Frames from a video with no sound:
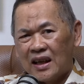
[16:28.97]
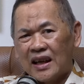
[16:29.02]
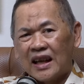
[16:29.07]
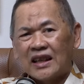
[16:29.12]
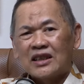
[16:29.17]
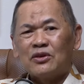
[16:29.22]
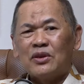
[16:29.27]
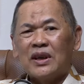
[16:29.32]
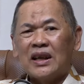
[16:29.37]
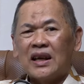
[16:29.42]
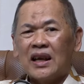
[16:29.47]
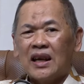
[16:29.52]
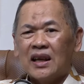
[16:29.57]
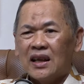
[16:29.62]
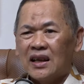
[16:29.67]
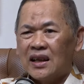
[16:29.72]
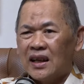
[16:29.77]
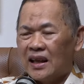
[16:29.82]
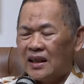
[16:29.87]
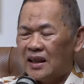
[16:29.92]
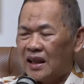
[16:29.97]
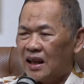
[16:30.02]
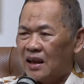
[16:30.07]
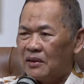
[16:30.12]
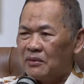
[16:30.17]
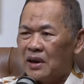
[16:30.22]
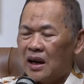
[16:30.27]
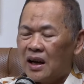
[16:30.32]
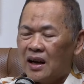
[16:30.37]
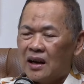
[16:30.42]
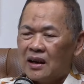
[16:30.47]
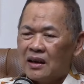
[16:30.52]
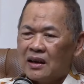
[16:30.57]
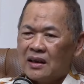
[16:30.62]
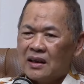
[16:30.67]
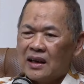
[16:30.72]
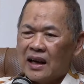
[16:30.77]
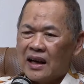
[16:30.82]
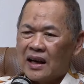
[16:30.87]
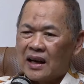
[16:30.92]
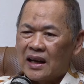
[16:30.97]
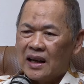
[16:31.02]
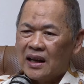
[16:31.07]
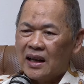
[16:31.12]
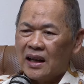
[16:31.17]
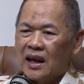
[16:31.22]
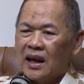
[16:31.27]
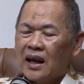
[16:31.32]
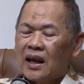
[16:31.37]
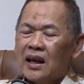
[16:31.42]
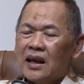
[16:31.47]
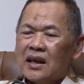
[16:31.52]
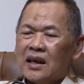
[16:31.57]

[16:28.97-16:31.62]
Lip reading: next week in their agenda.